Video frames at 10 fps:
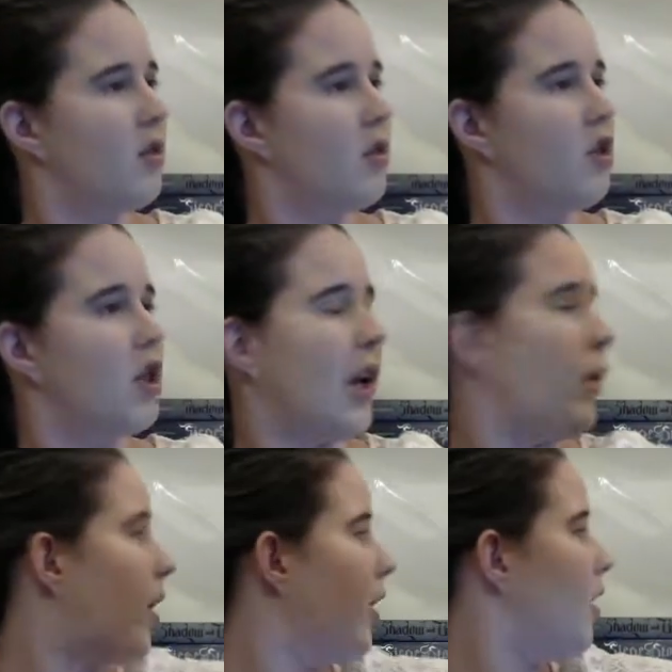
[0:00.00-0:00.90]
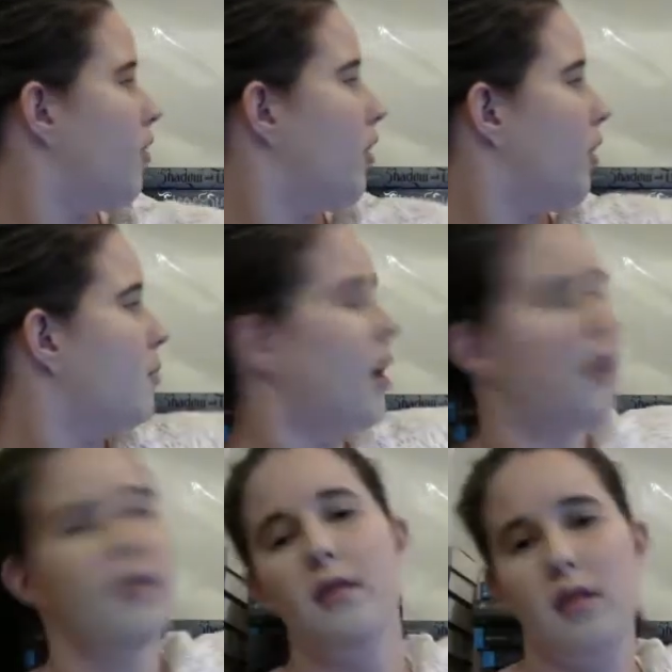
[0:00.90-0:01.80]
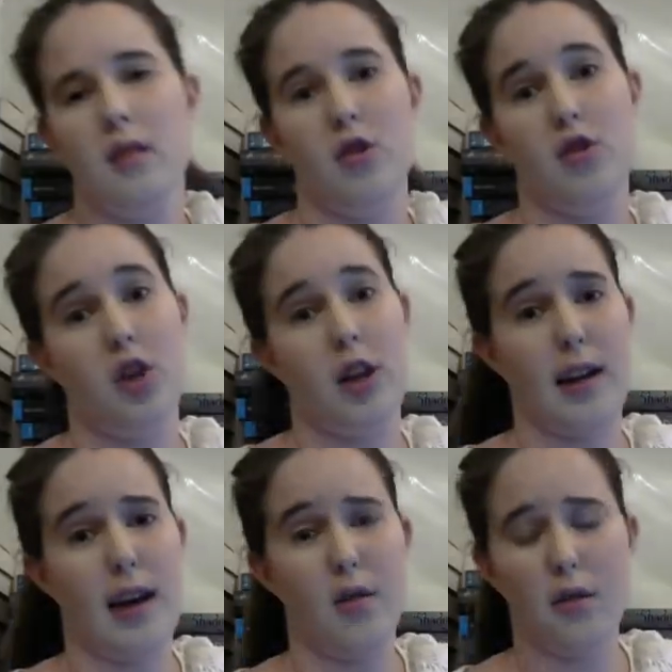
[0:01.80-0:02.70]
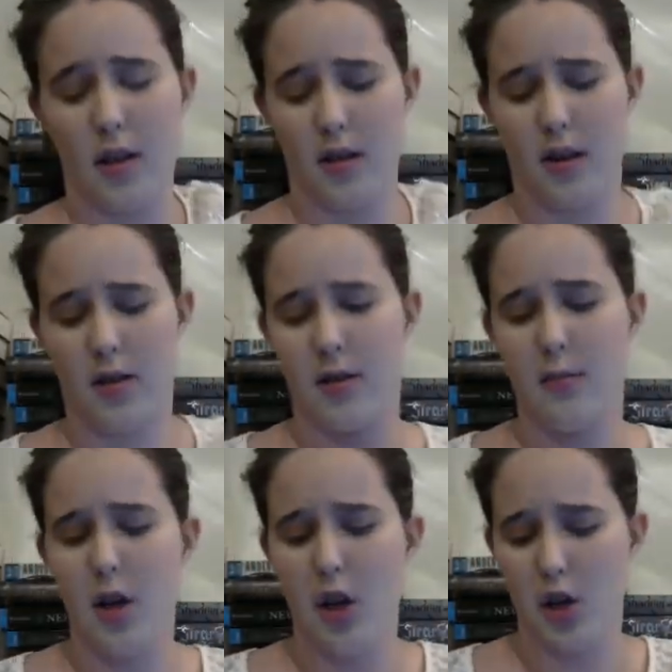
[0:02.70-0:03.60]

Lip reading: in January from Dutton, and you should check it out. It's awesome.